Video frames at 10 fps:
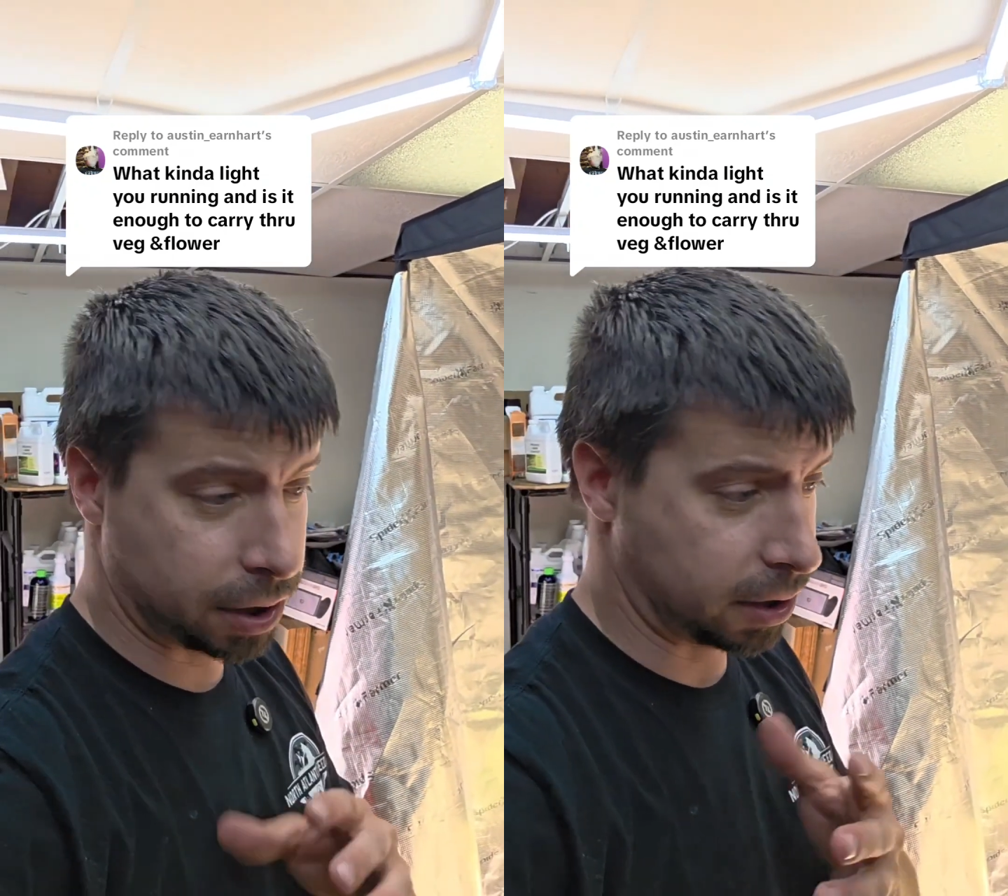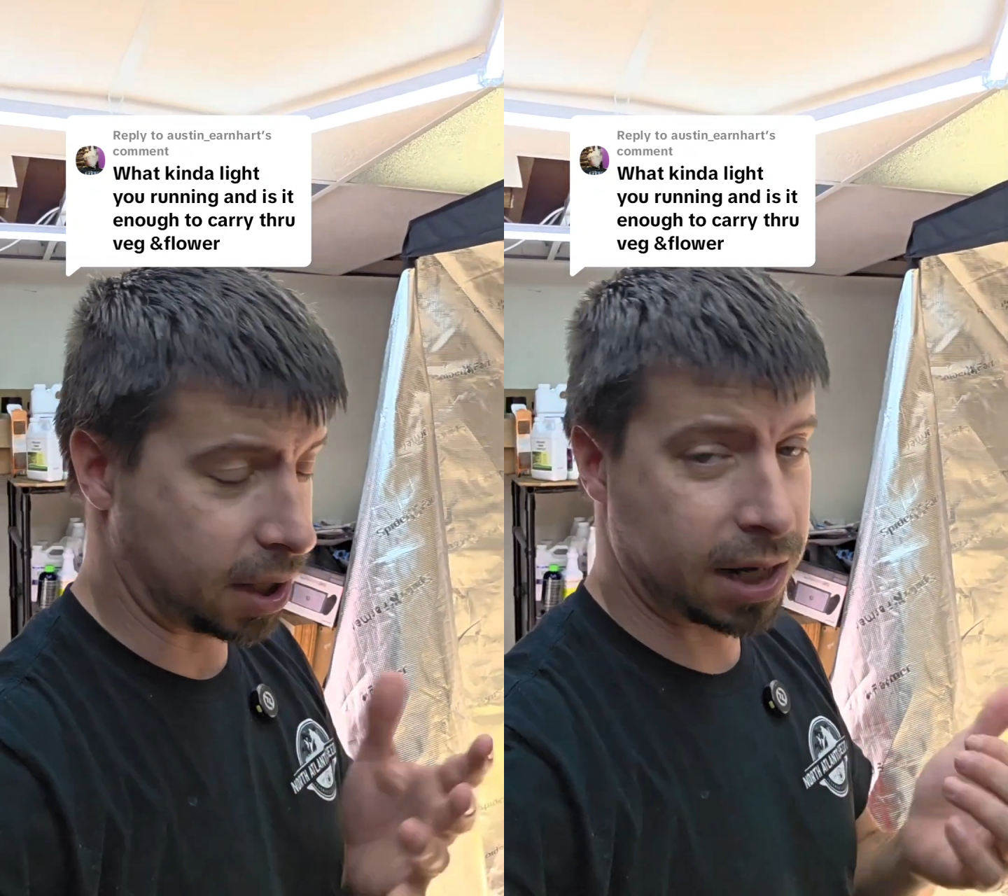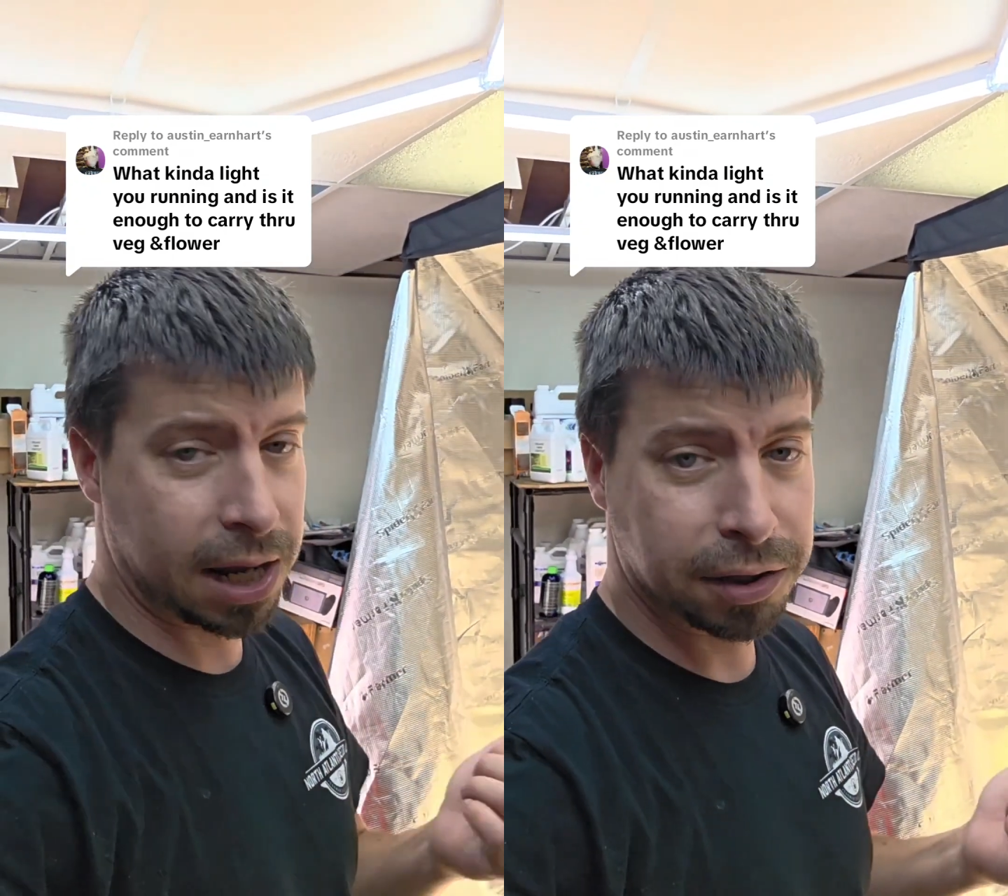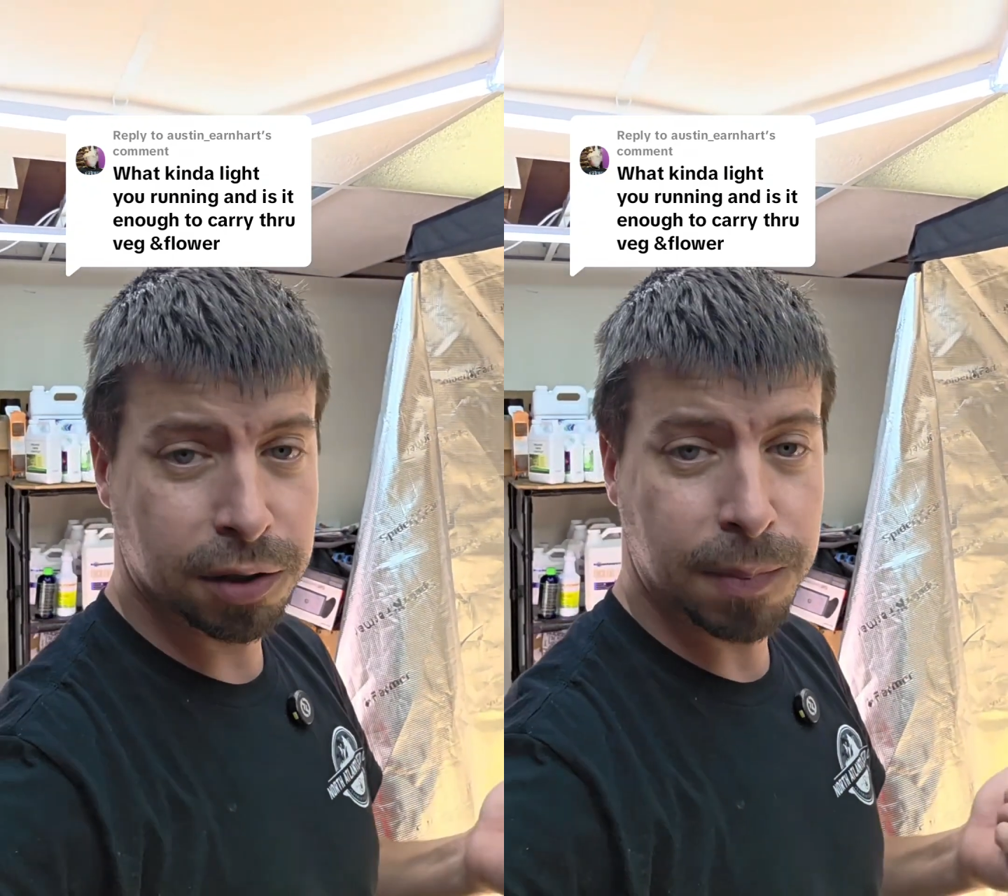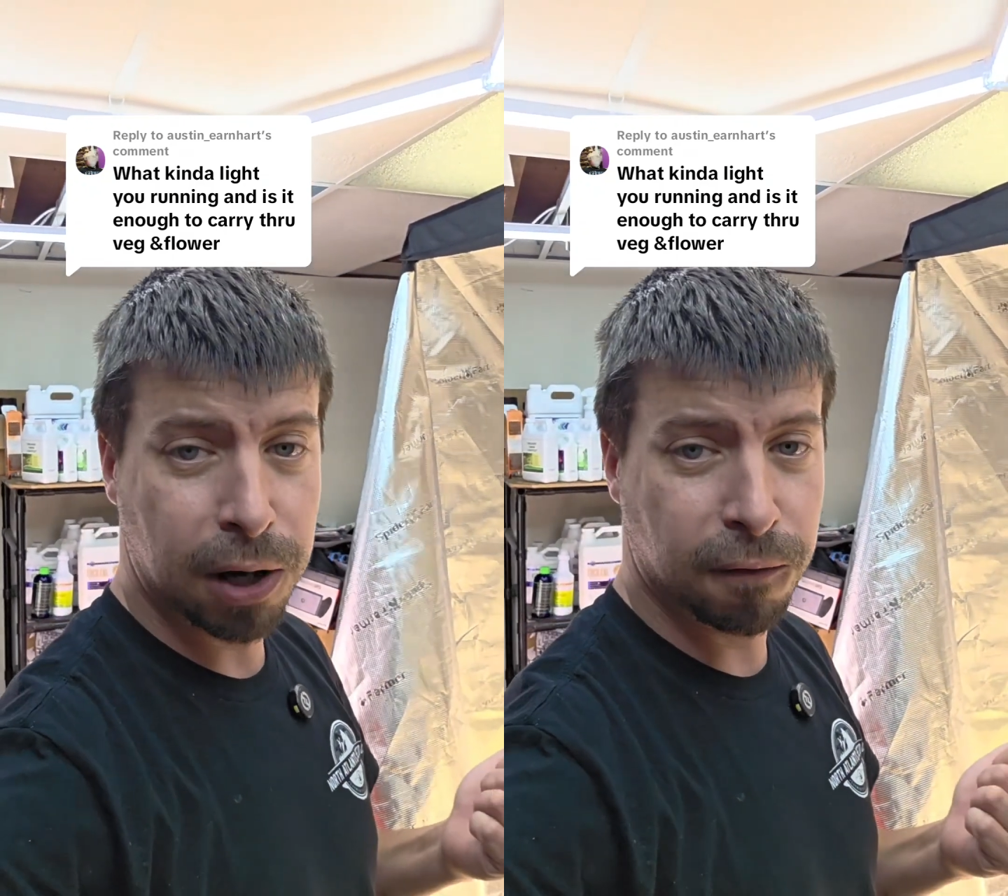since I got the
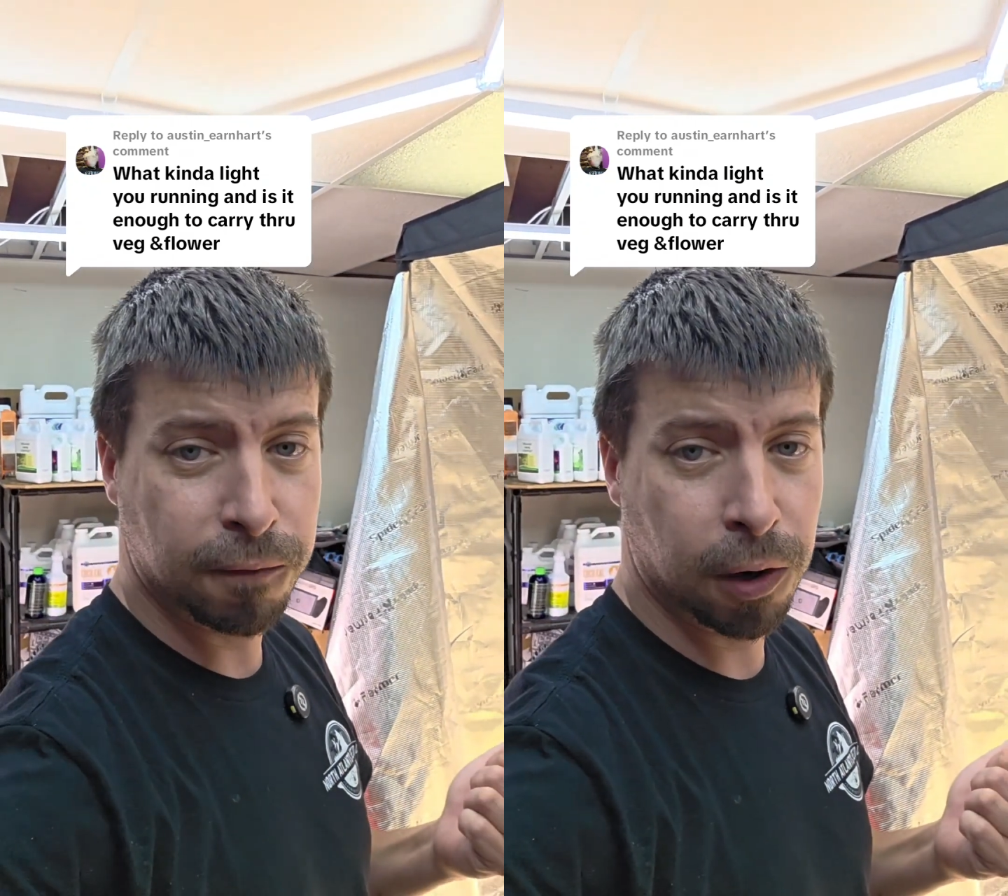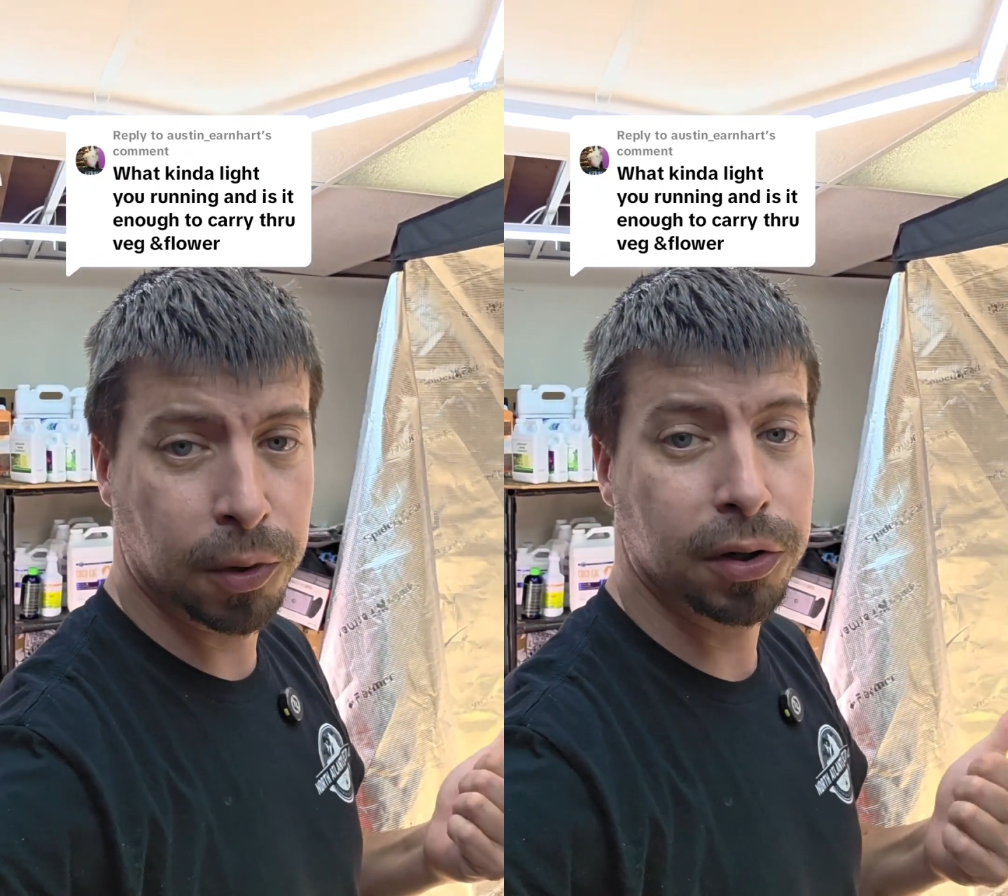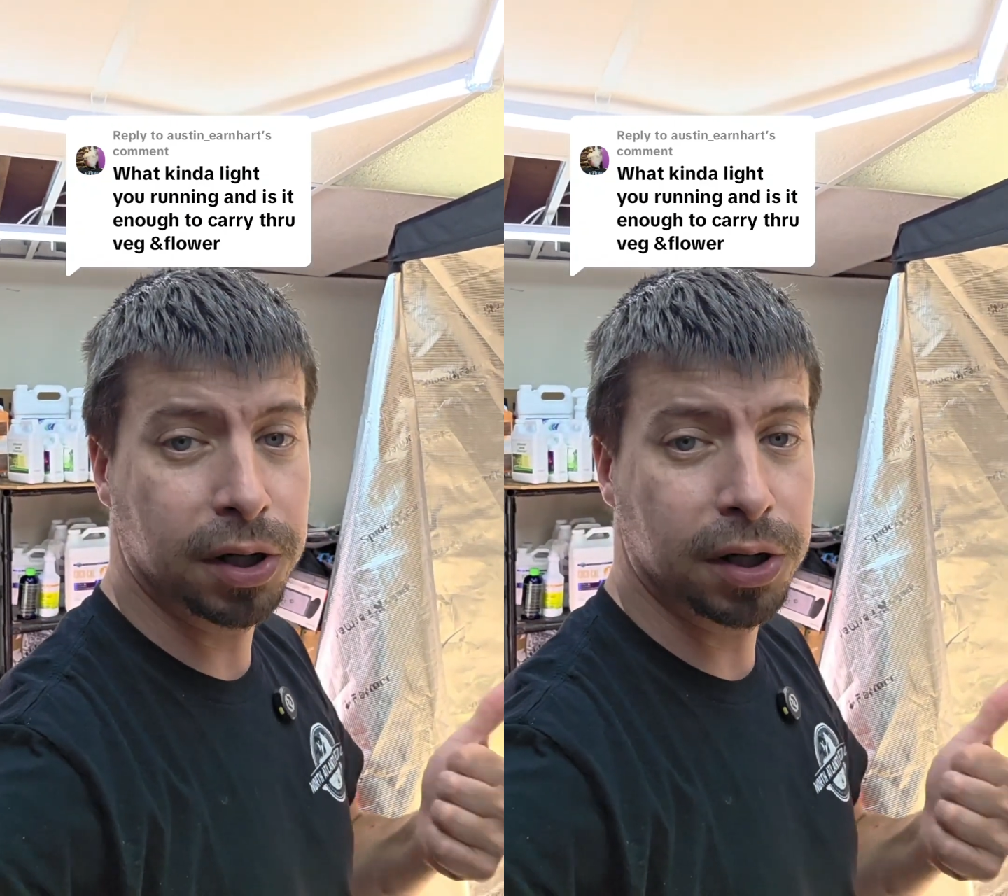Spider Farmer,